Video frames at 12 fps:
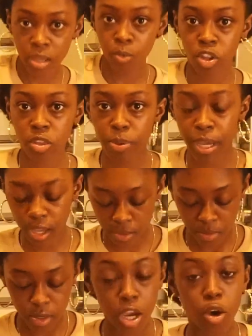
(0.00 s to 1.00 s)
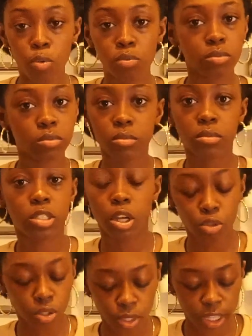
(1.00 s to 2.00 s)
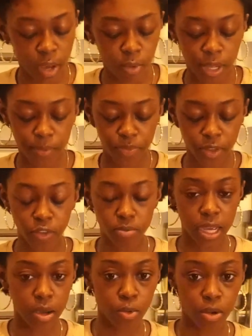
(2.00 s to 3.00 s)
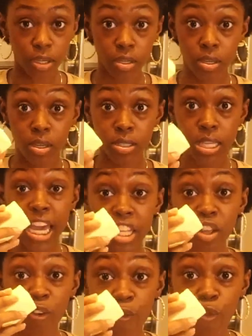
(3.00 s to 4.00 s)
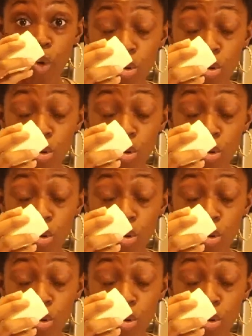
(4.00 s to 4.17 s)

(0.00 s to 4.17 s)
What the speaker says: it with Pam, no, don't do it that way. From now on, take the full